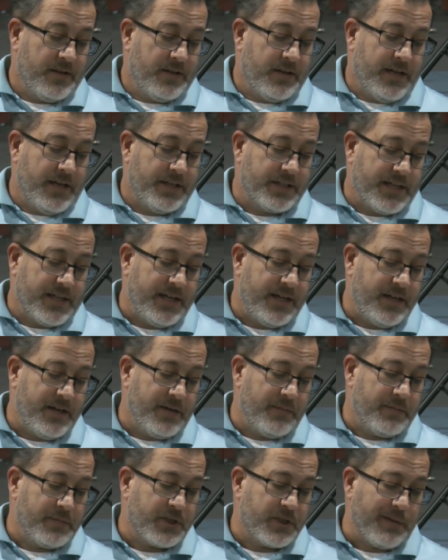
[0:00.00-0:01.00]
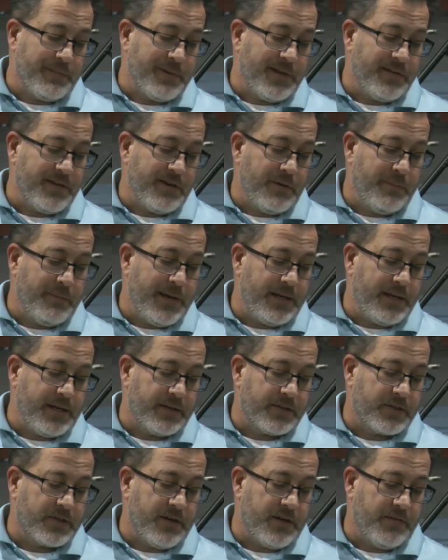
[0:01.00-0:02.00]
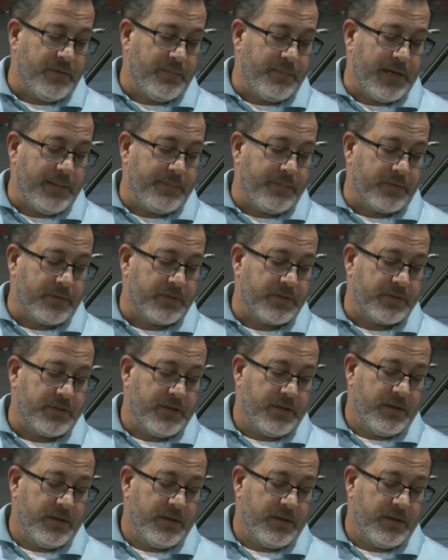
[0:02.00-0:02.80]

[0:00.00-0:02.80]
And to him shall be the obedience of the peoples.